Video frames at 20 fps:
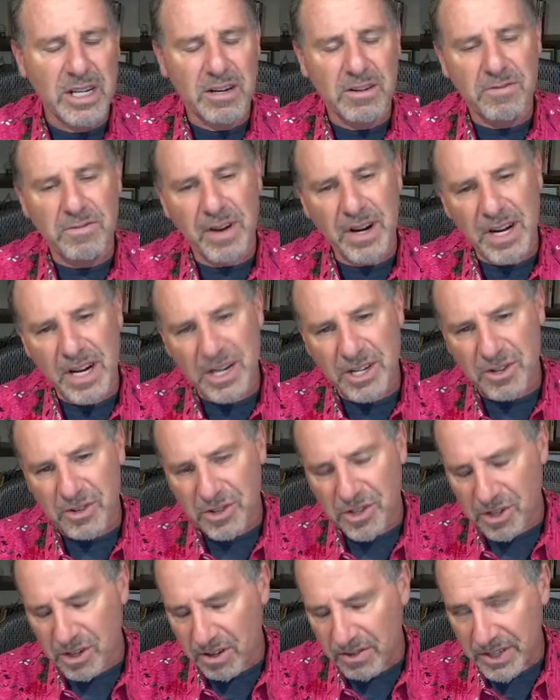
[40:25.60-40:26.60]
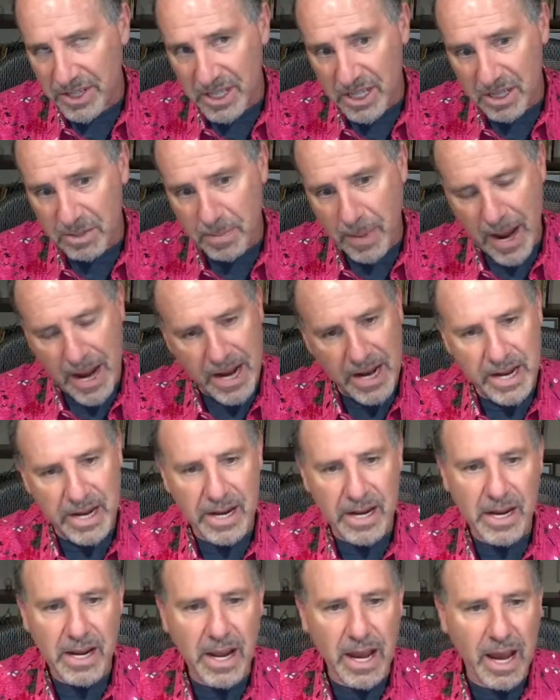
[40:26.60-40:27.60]
Financial services,
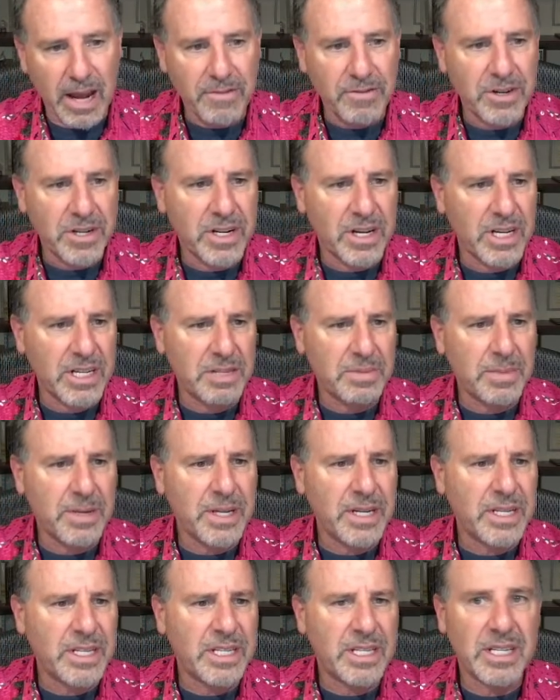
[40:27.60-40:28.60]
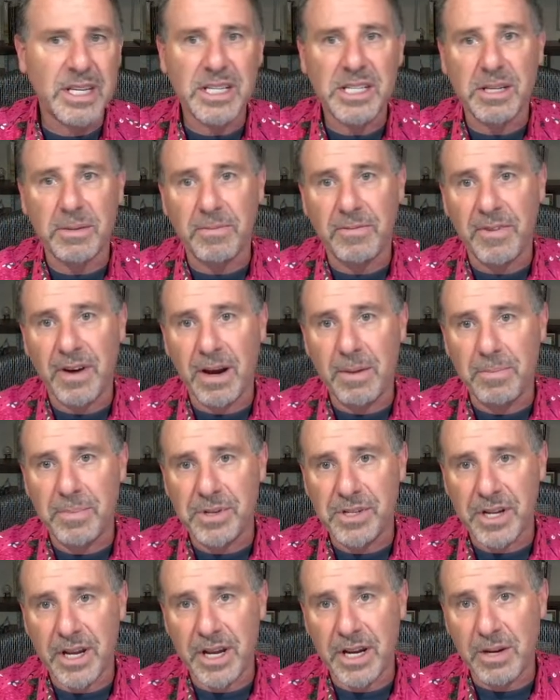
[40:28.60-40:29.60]
banking, advertisements, that's up
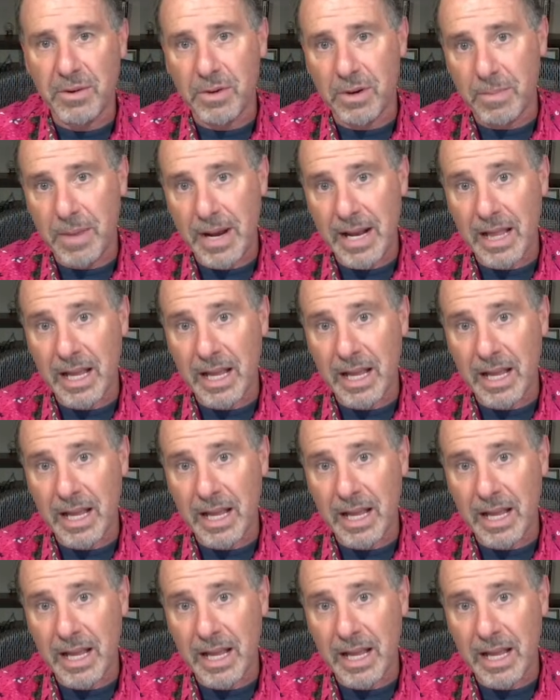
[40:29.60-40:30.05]
5%. You would have made